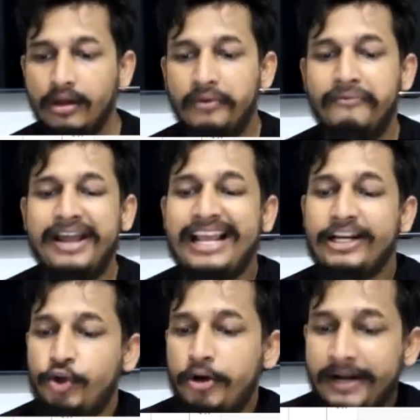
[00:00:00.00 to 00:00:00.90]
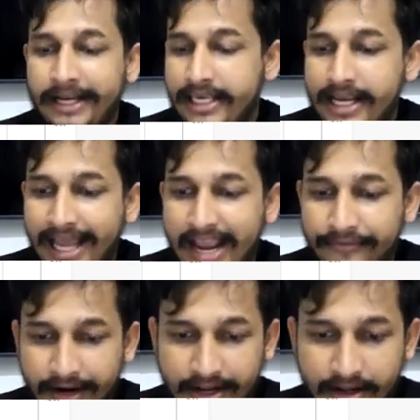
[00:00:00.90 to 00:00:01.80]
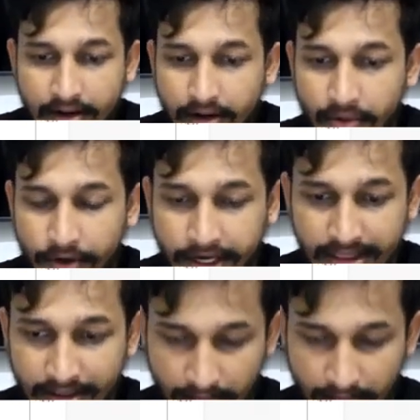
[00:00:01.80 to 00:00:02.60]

when I should be taking live trading, Rohit,